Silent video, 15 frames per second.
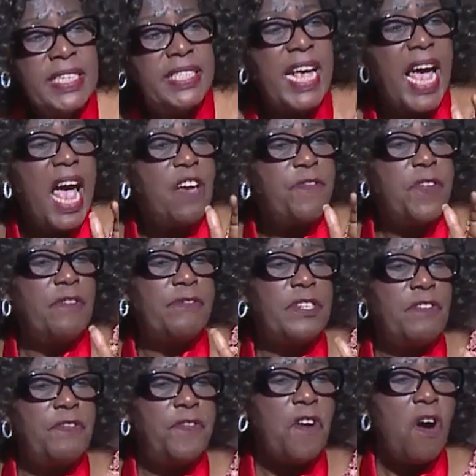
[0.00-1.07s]
Isaiah
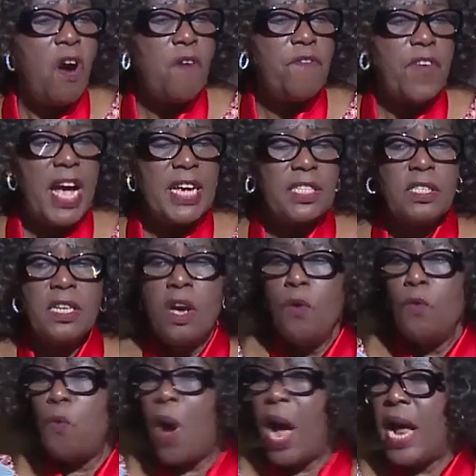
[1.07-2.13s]
54 verse
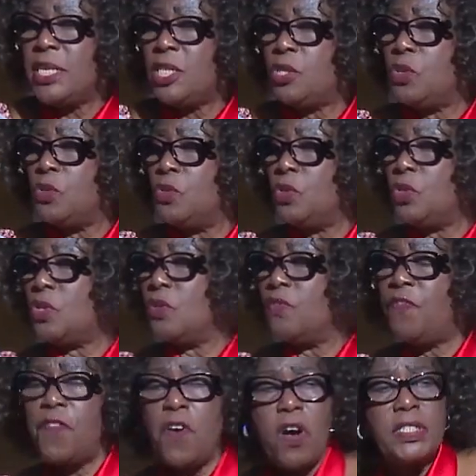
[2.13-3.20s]
1, 2
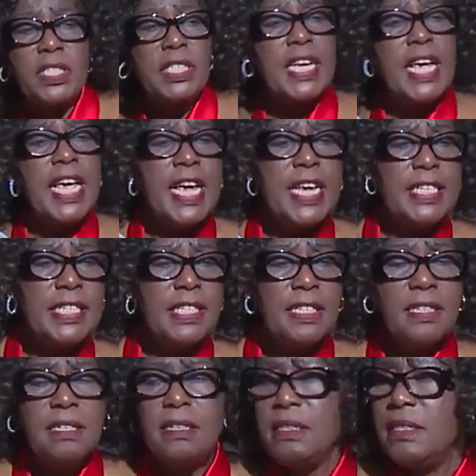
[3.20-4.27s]
to 4
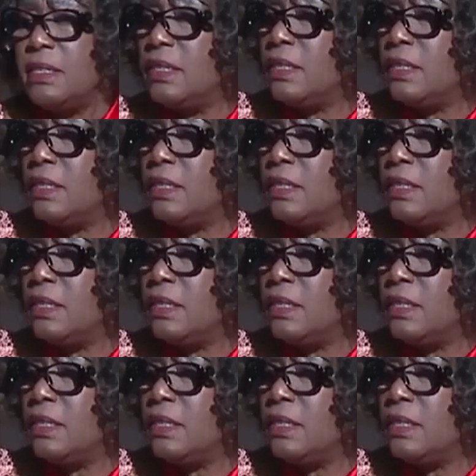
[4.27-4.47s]
says,